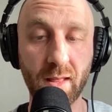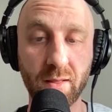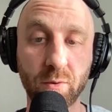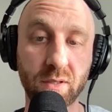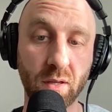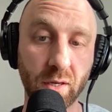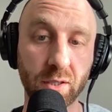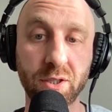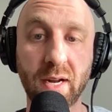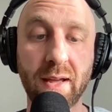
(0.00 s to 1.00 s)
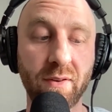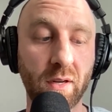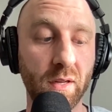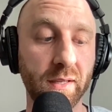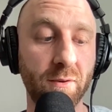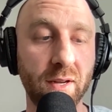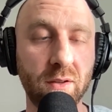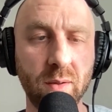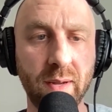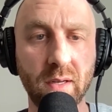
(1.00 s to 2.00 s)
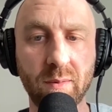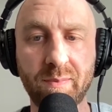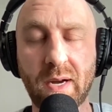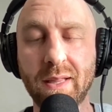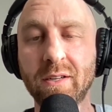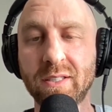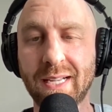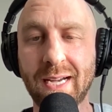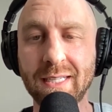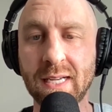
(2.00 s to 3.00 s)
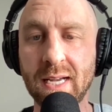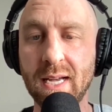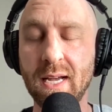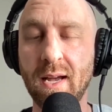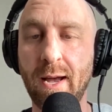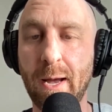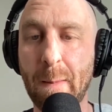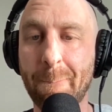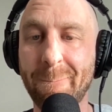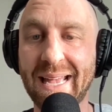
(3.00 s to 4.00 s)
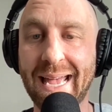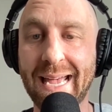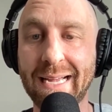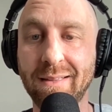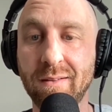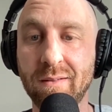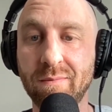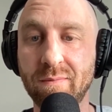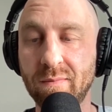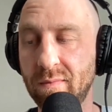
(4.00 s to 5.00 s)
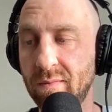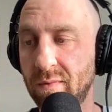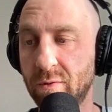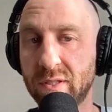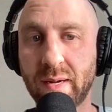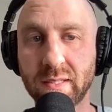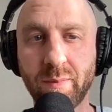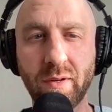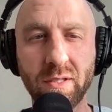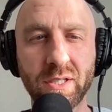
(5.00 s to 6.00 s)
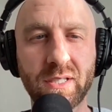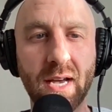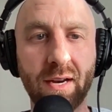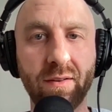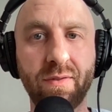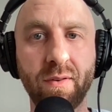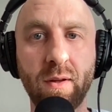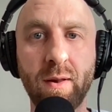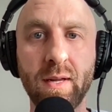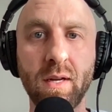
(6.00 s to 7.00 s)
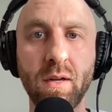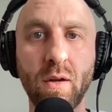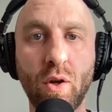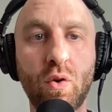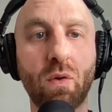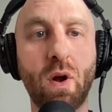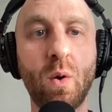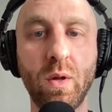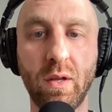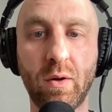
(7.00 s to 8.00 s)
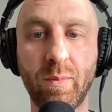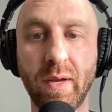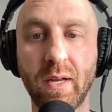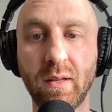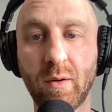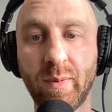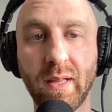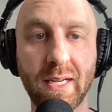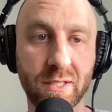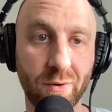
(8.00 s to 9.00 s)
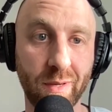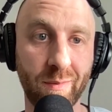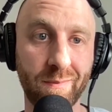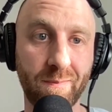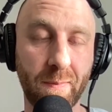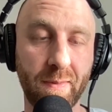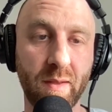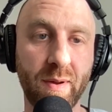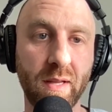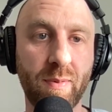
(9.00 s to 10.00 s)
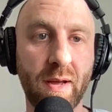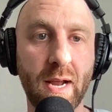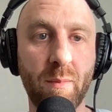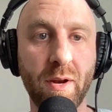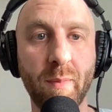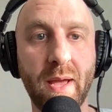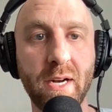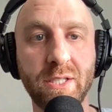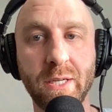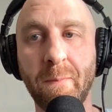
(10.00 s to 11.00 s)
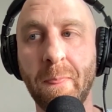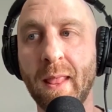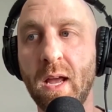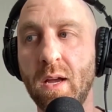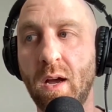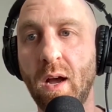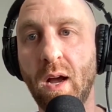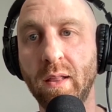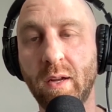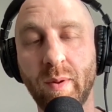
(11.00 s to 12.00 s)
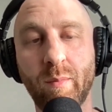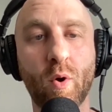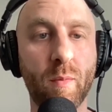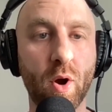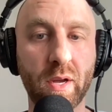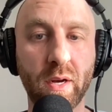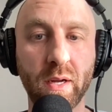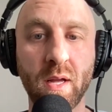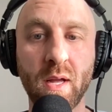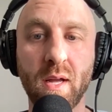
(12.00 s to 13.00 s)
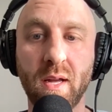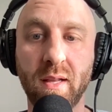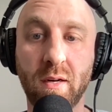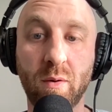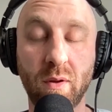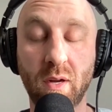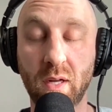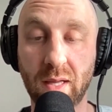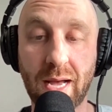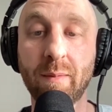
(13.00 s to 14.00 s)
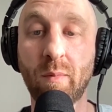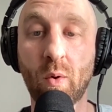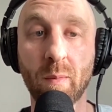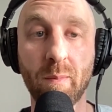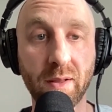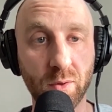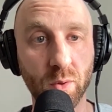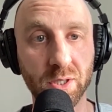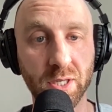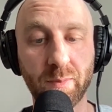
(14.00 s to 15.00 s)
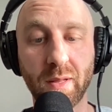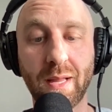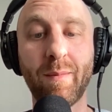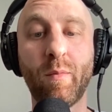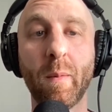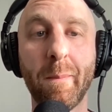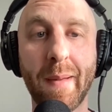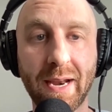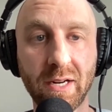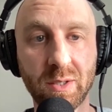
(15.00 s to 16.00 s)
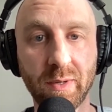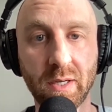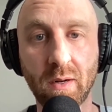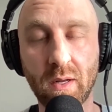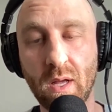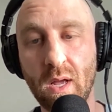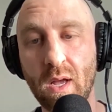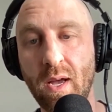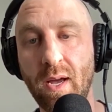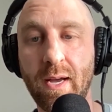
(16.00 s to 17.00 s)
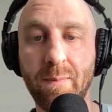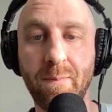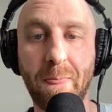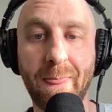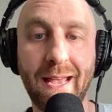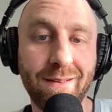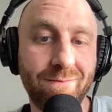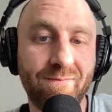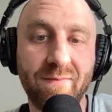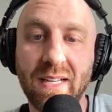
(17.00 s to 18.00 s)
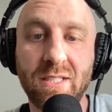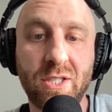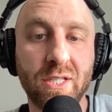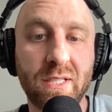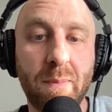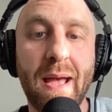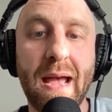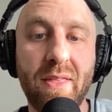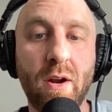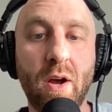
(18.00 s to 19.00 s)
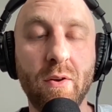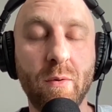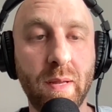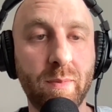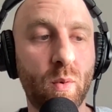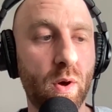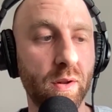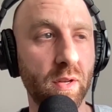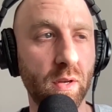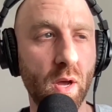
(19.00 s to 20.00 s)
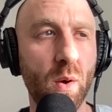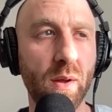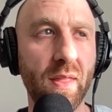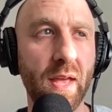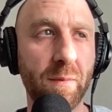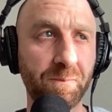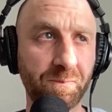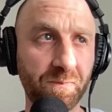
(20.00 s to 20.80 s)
Those clinics should have a clinic director depending upon their size. And the responsibilities just kind of grow a little bit less treatment depending upon how many you're managing, a little bit more marketing, a lot more mentorship, a lot more management. And it's just the path that other people wanted to go. And then